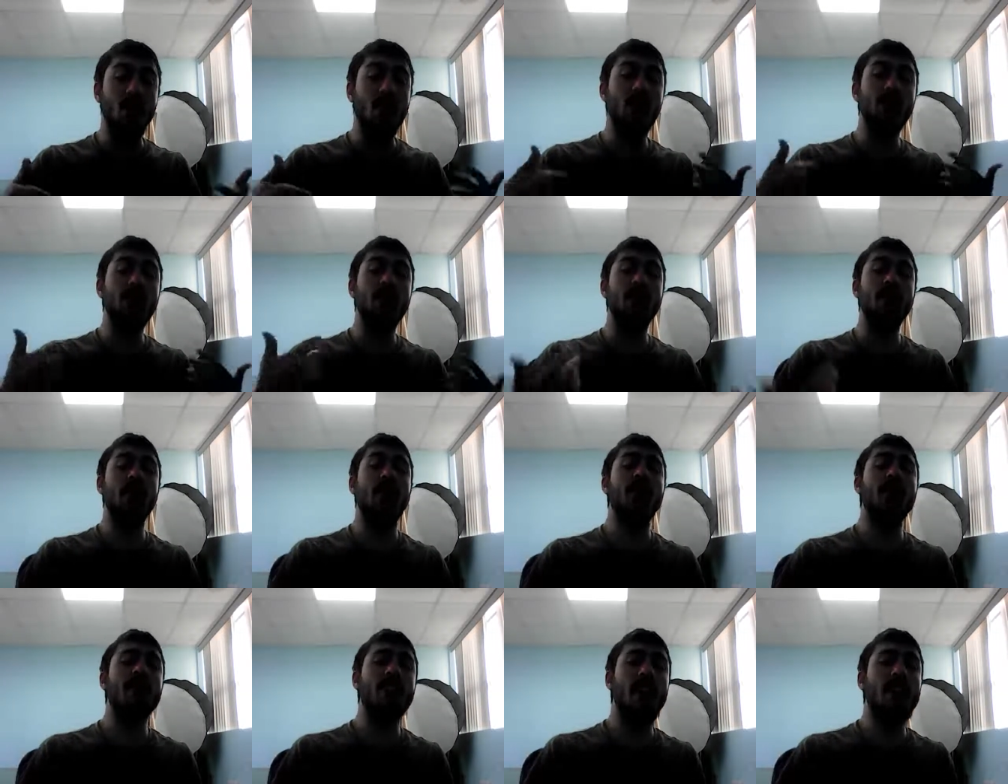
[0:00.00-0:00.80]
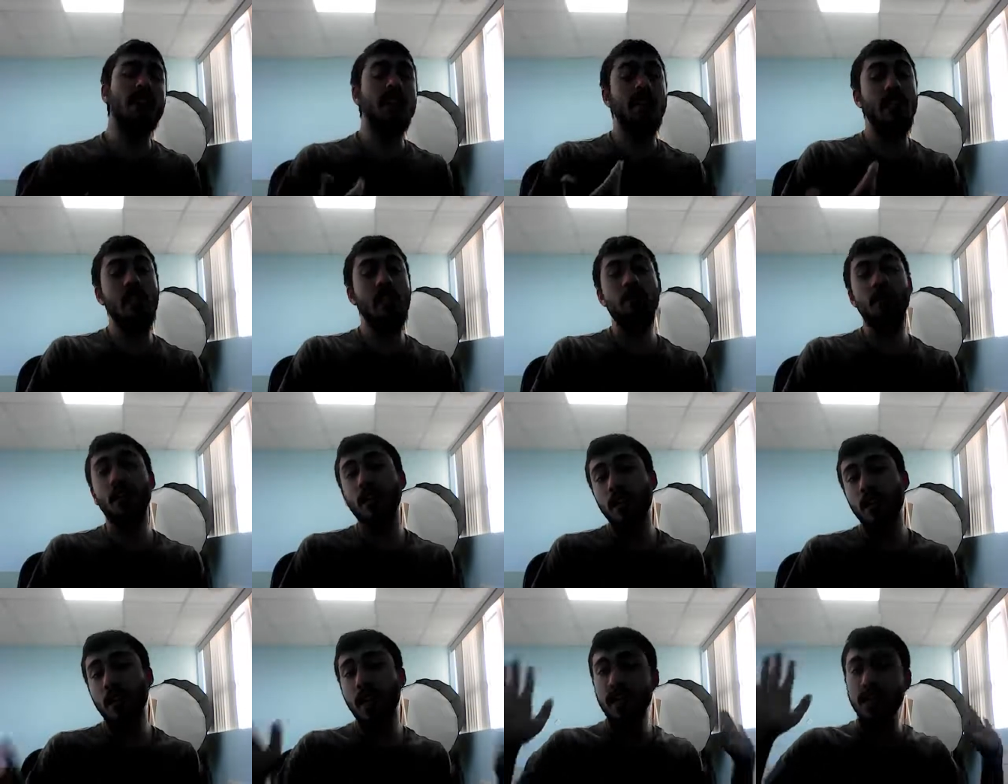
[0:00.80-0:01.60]
knows he's about to die.
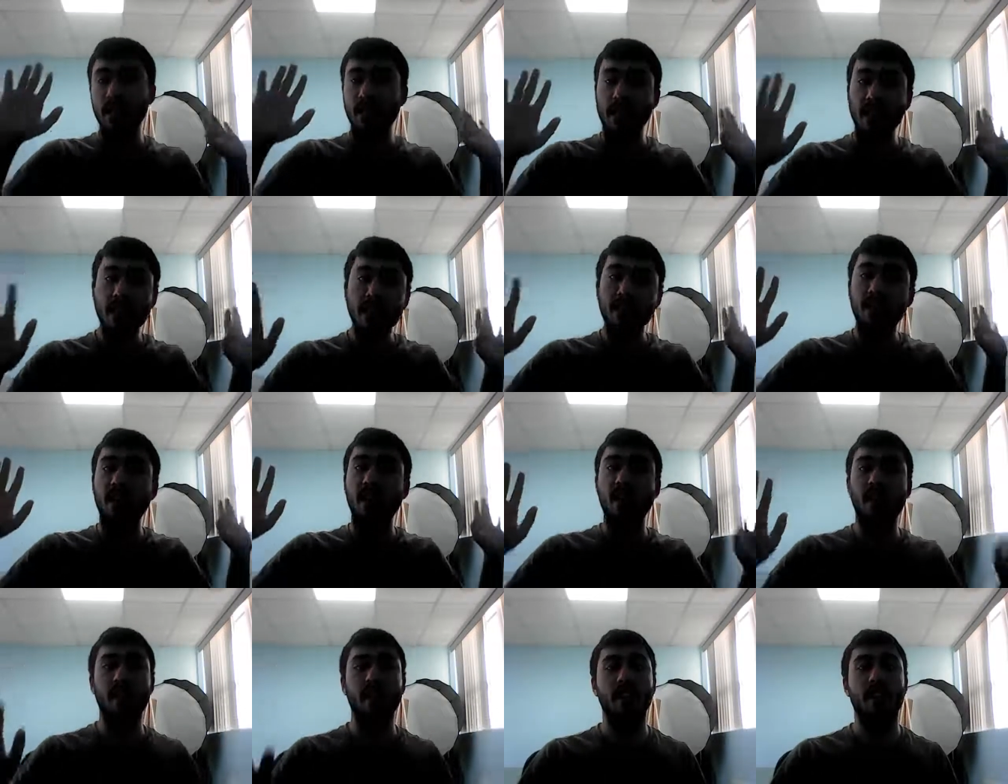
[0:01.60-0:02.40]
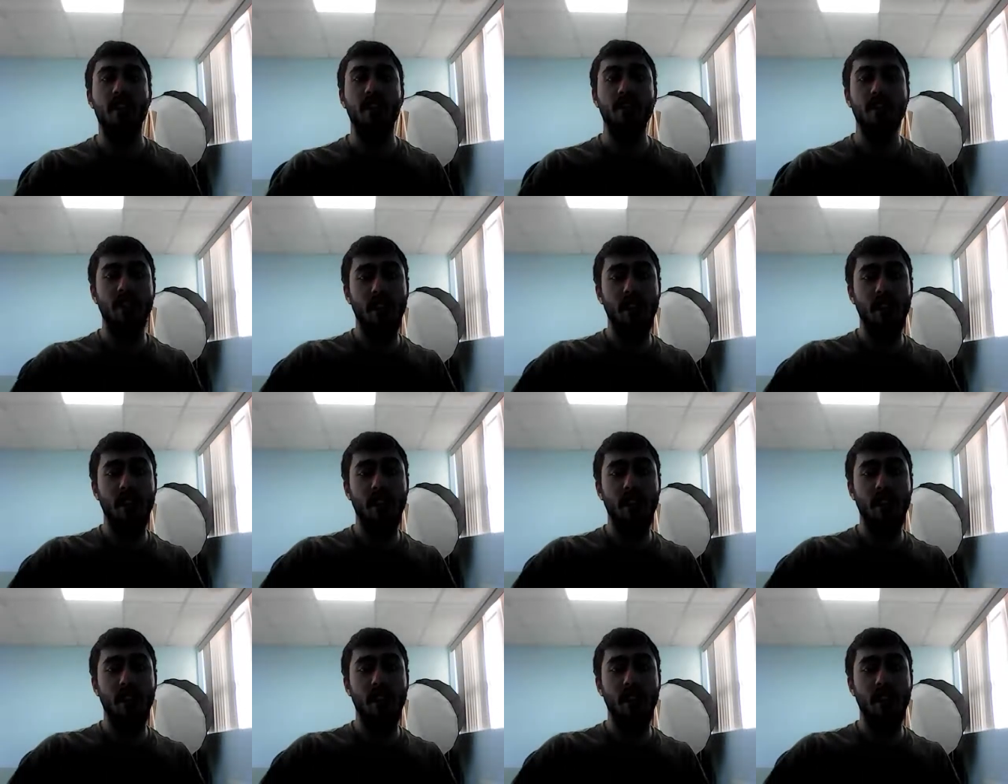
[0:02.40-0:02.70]
Seemingly, yes, he is faking it. He's